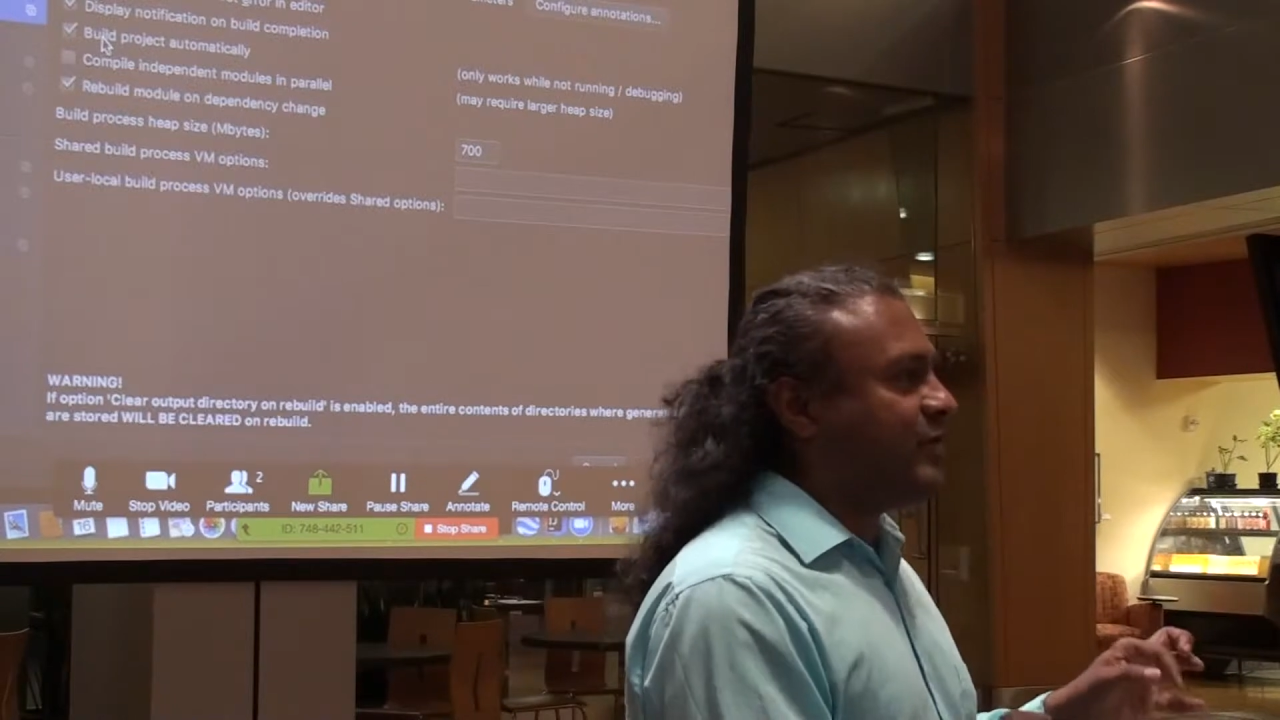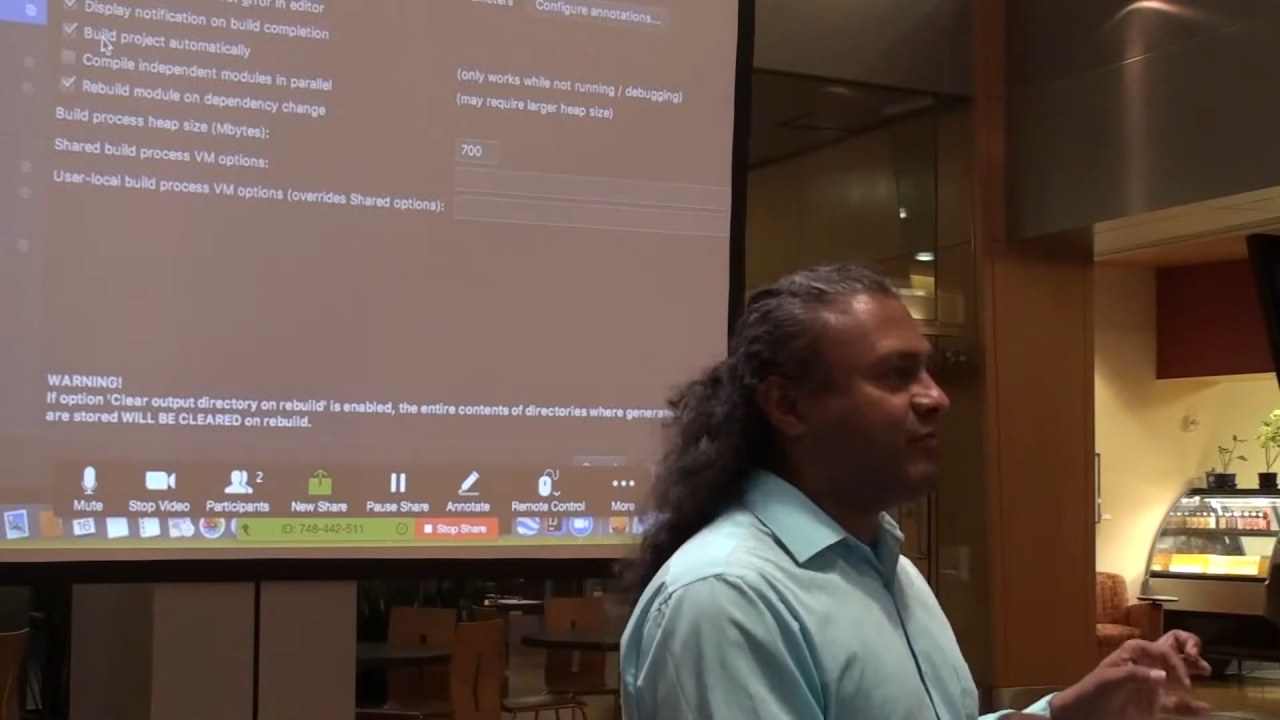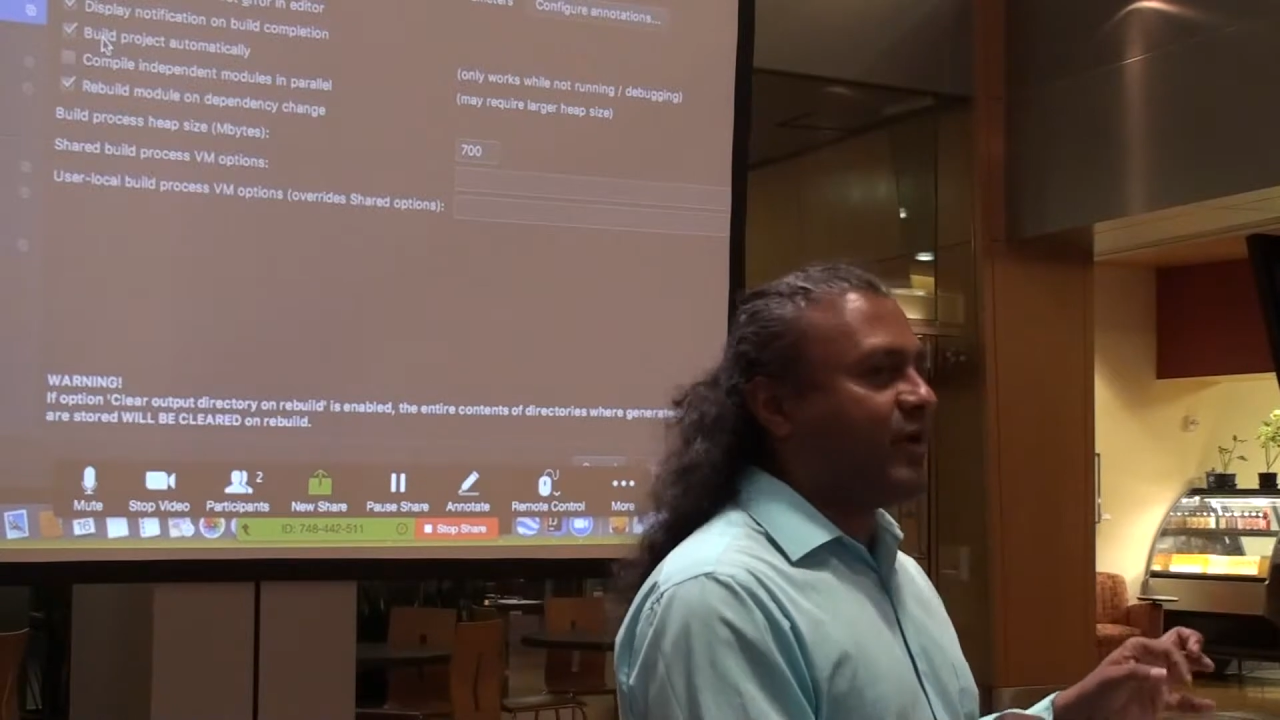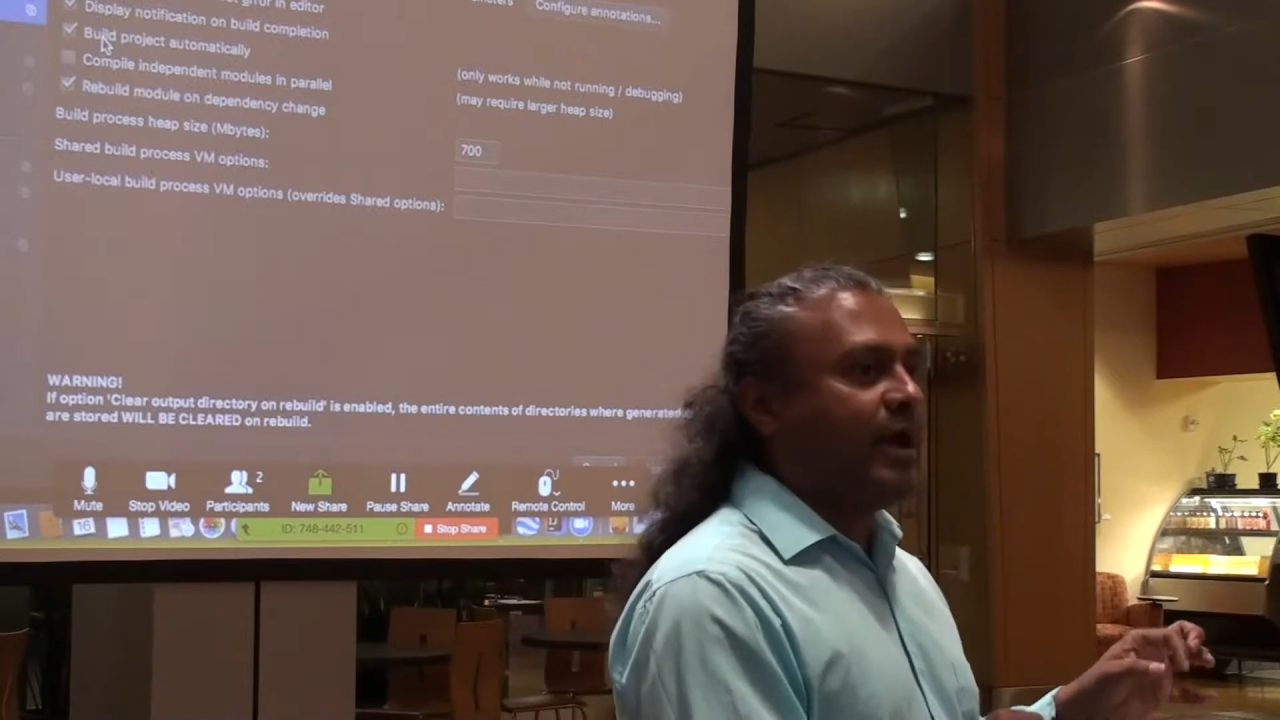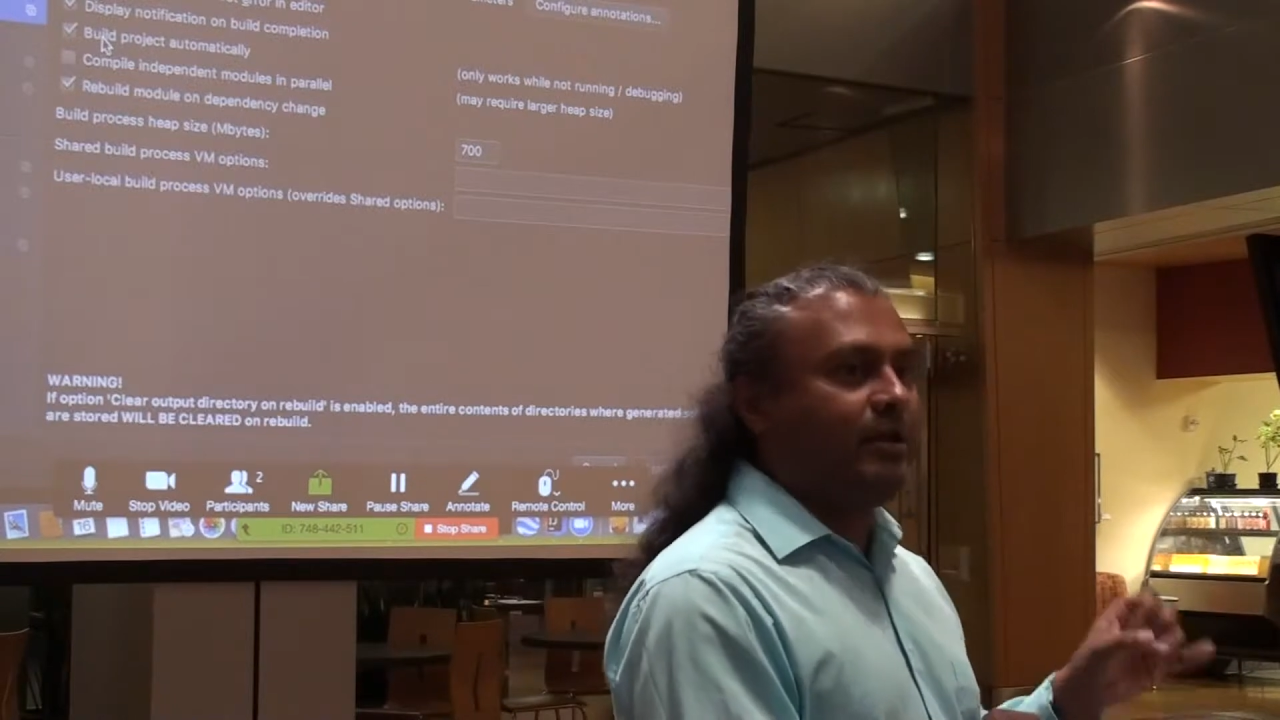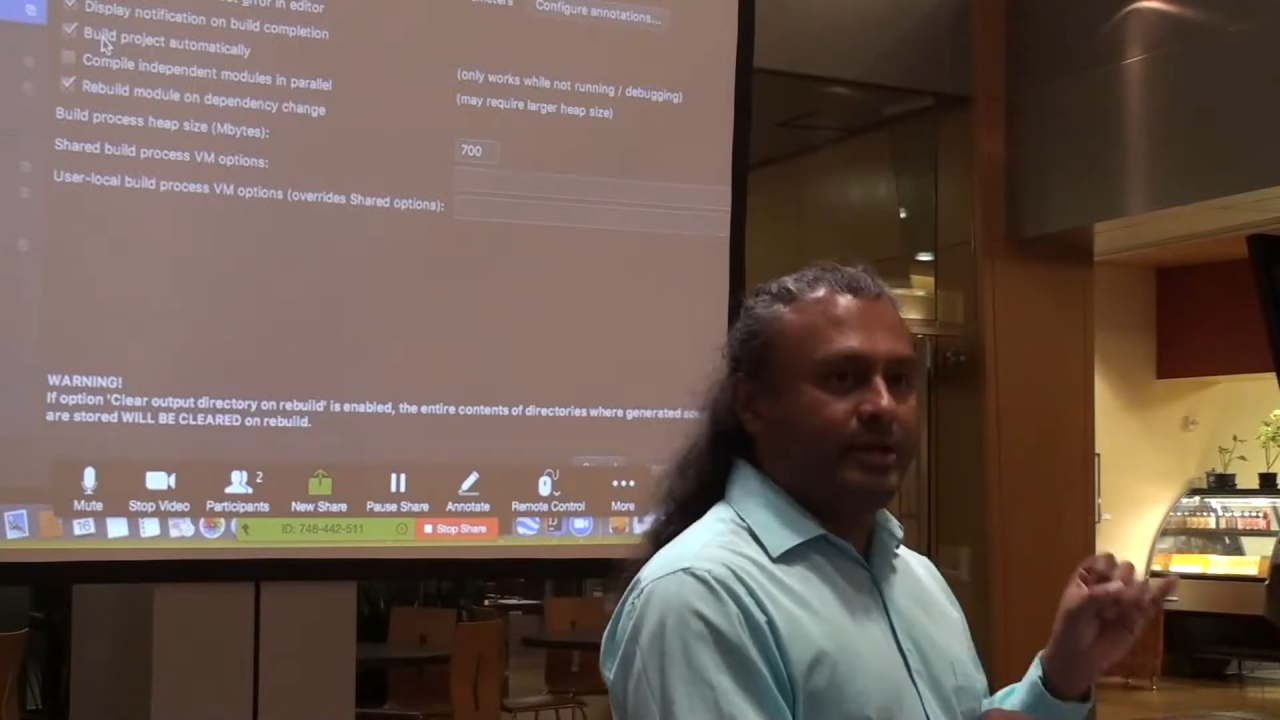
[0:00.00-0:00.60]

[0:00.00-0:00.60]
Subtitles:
the file,